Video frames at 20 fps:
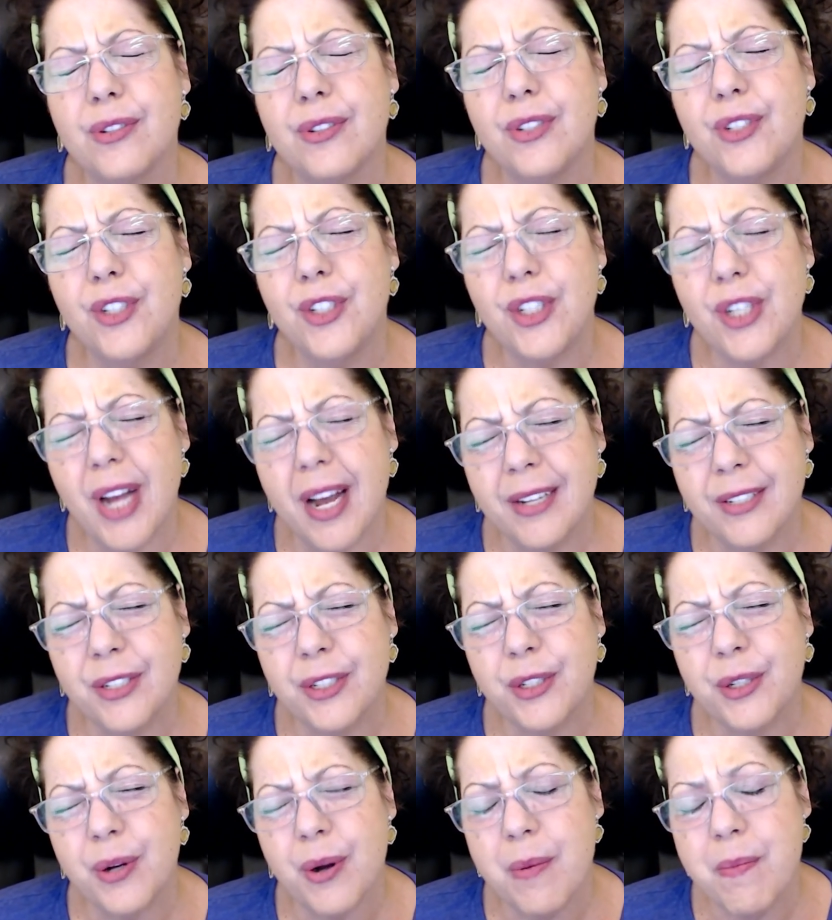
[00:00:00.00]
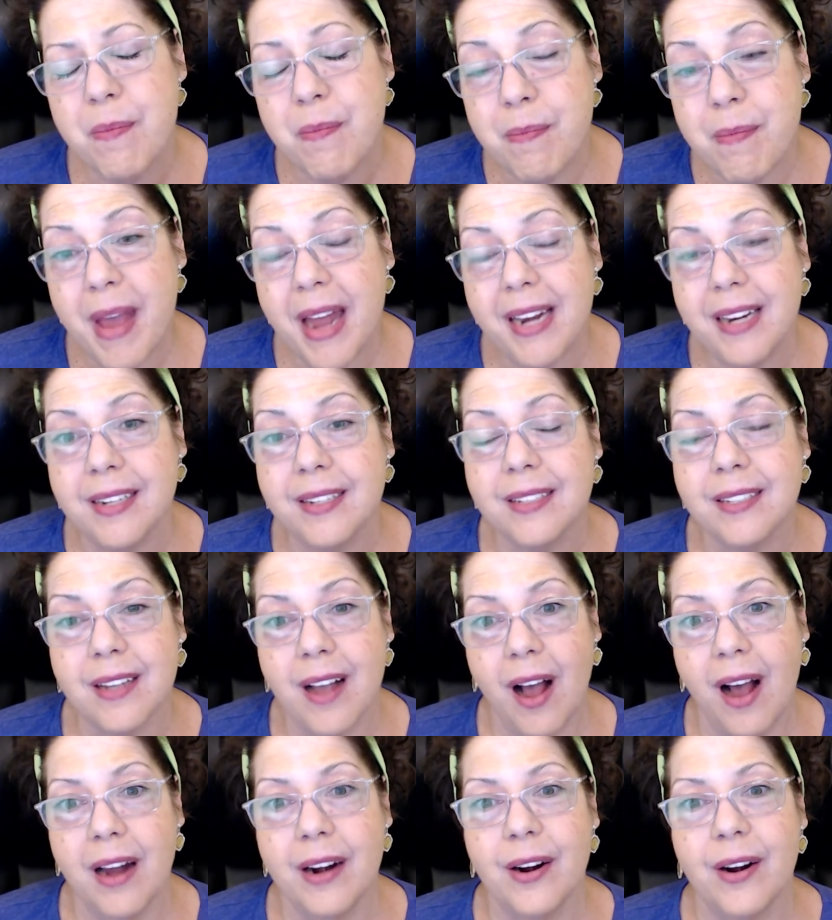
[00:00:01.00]
just tremendous
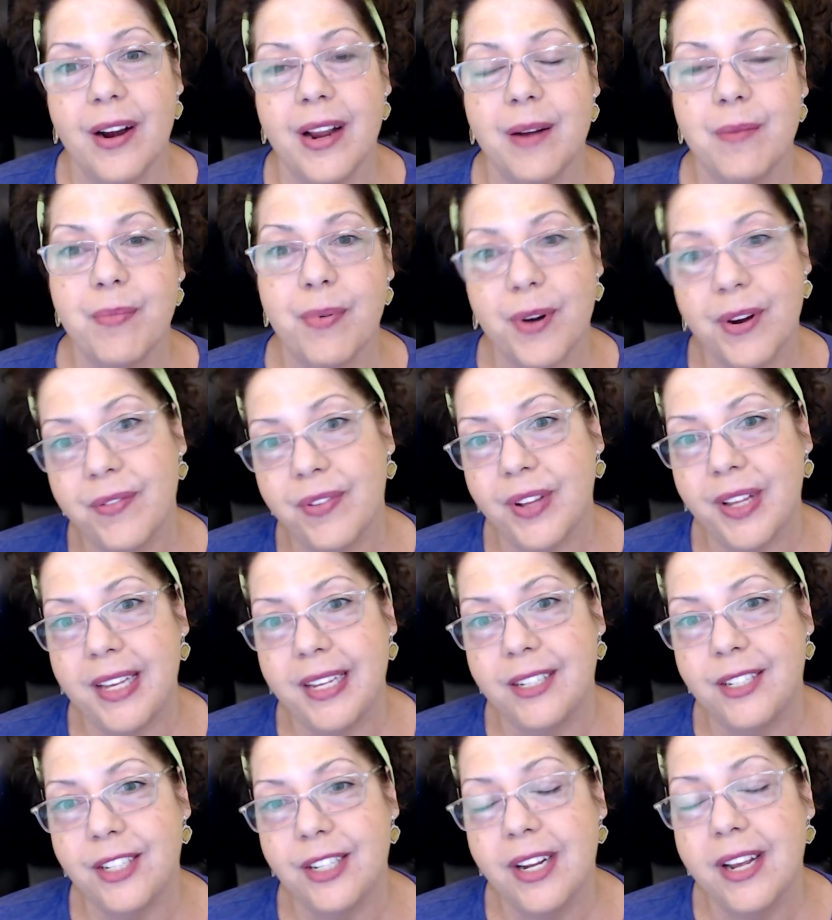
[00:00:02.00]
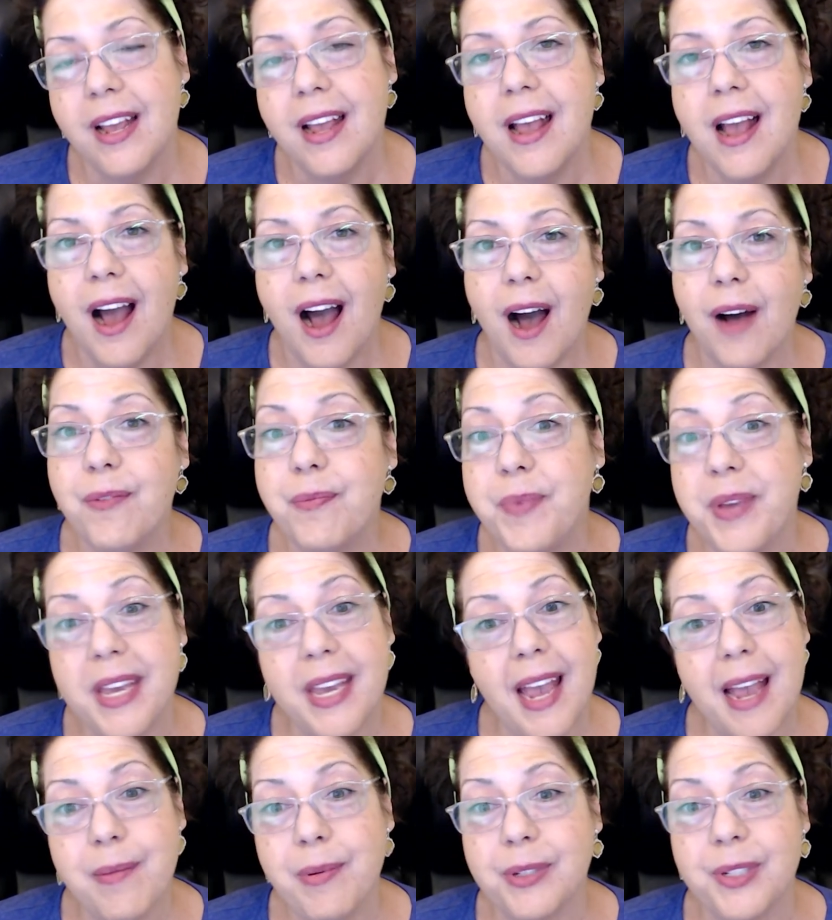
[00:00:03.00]
honor and privilege of being
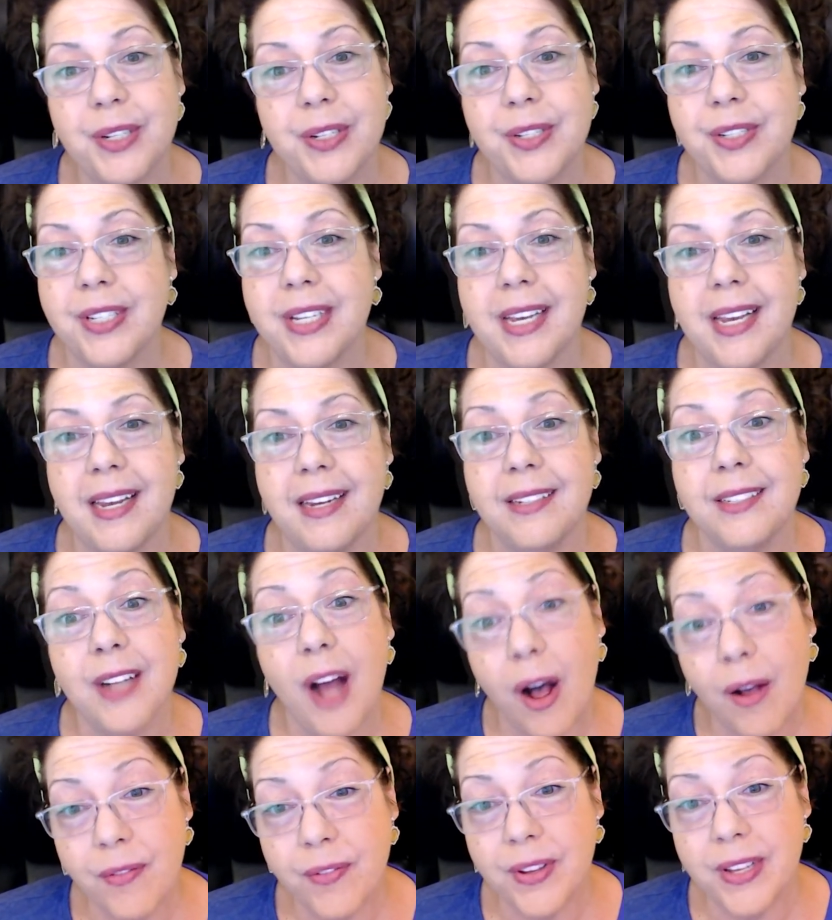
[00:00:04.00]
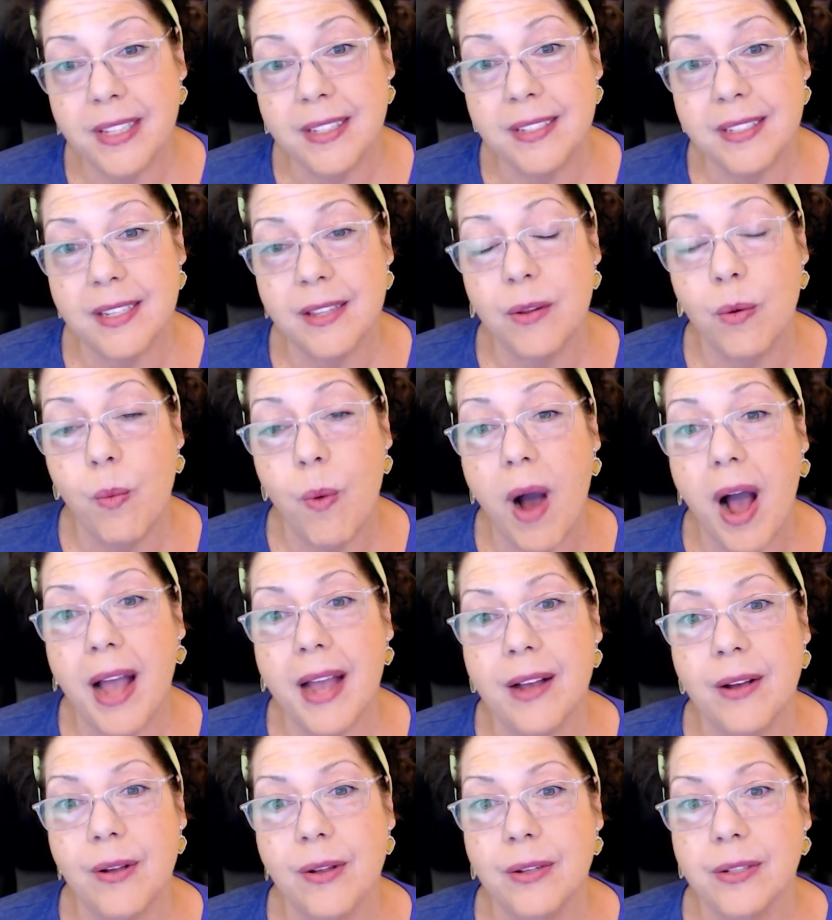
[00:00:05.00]
able to see dolphins in the
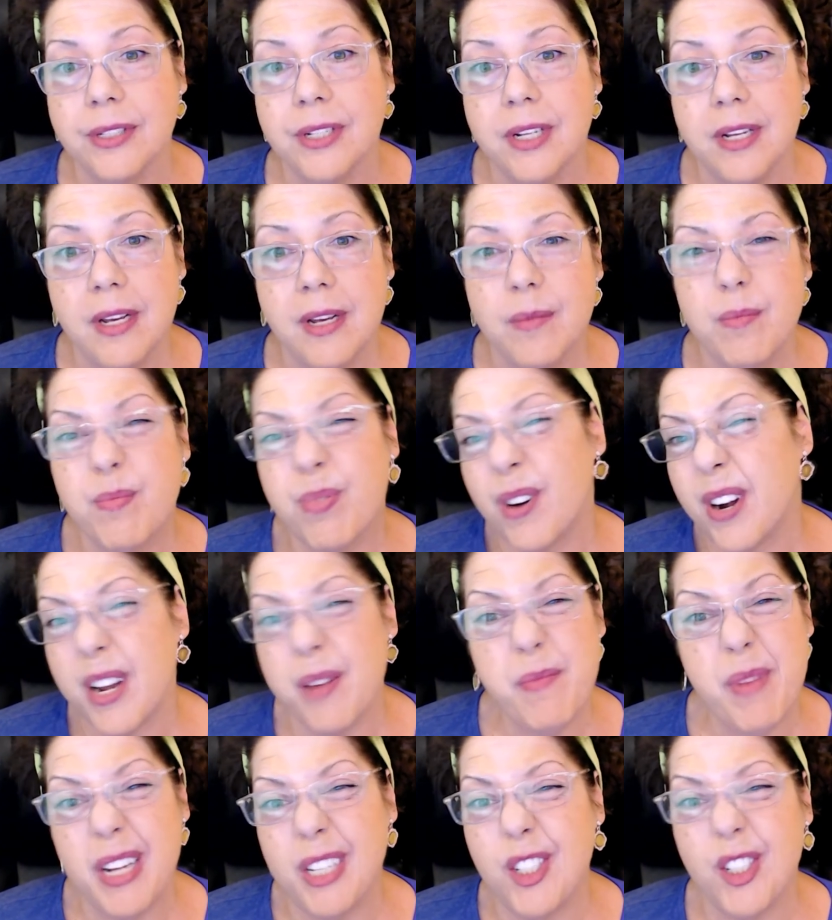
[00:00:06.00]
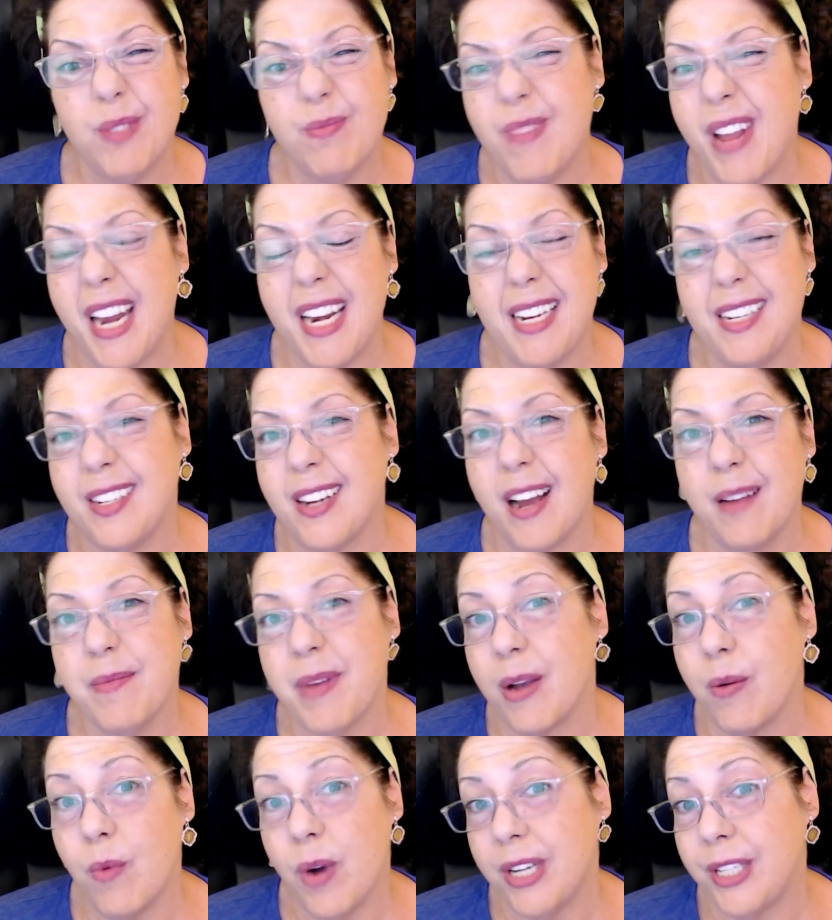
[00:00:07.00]
wild pretty much anytime
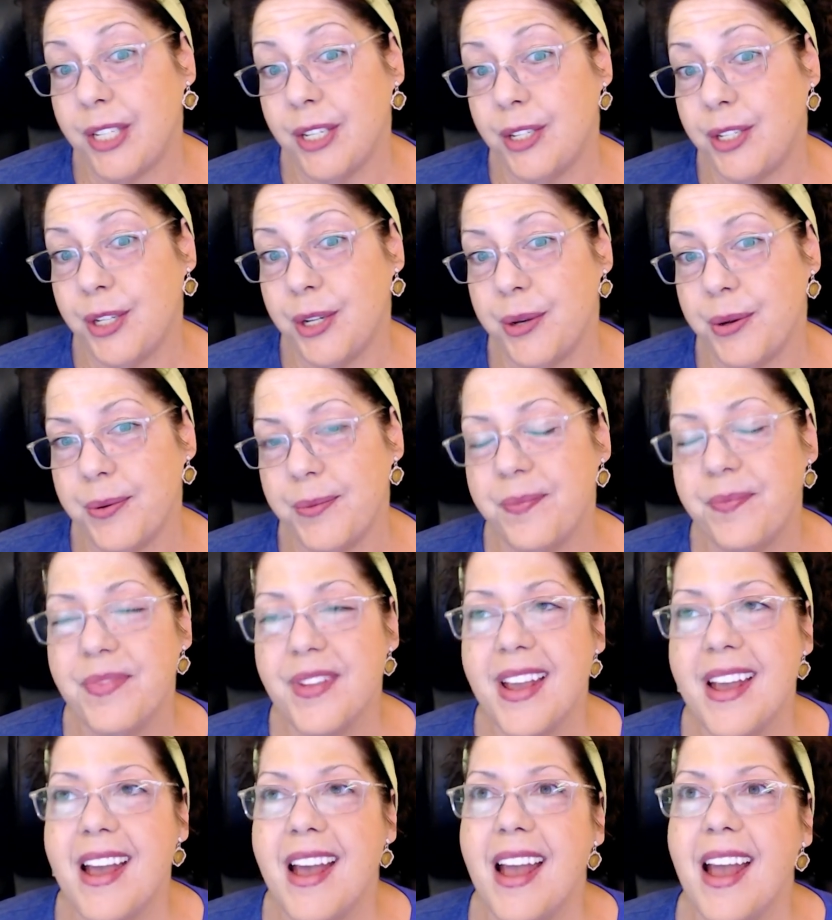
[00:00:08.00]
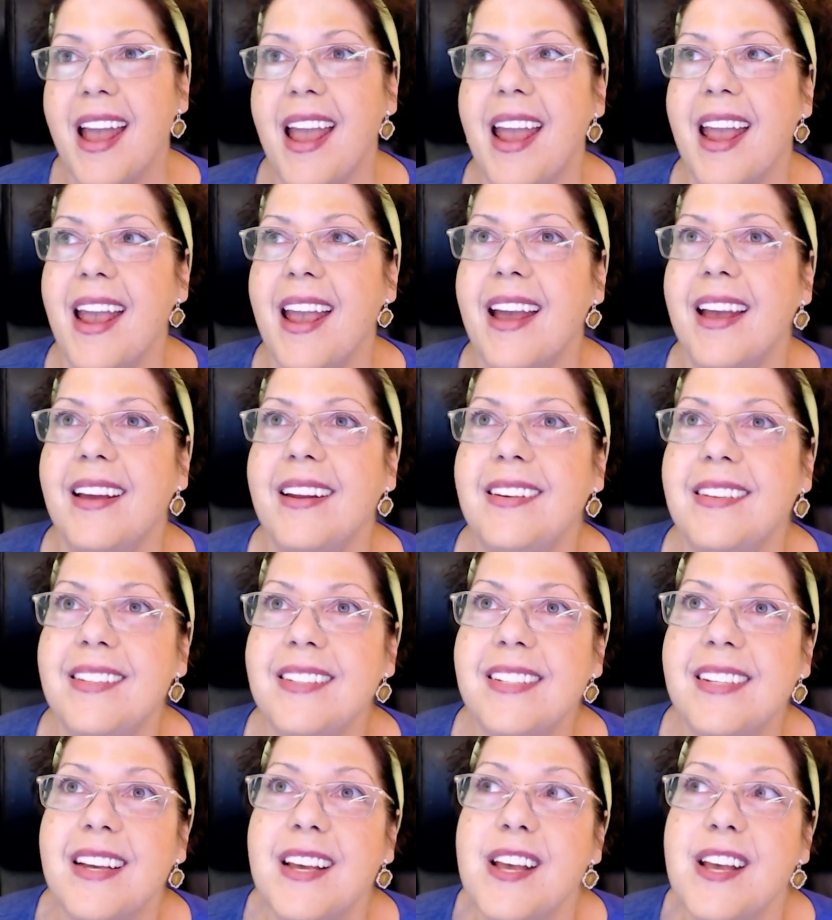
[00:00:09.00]
I wanted to. And